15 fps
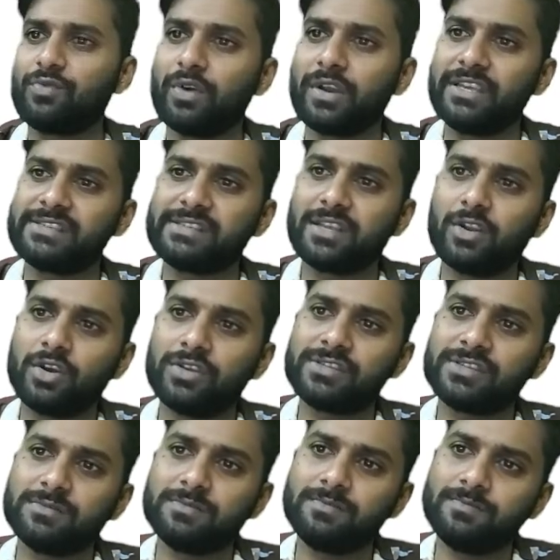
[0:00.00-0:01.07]
One is
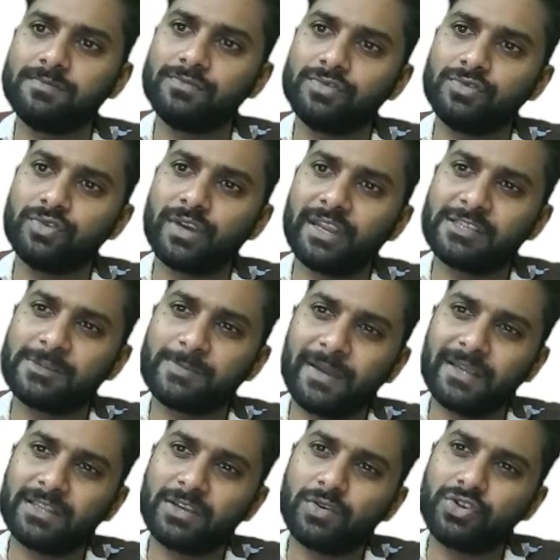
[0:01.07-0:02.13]
syllogism. You can
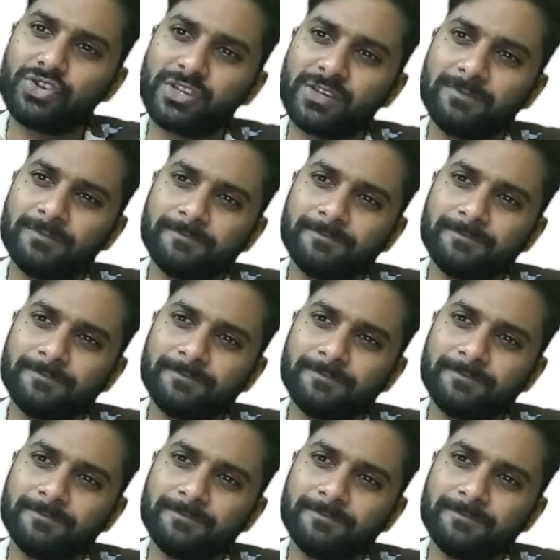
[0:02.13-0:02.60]
expect the question.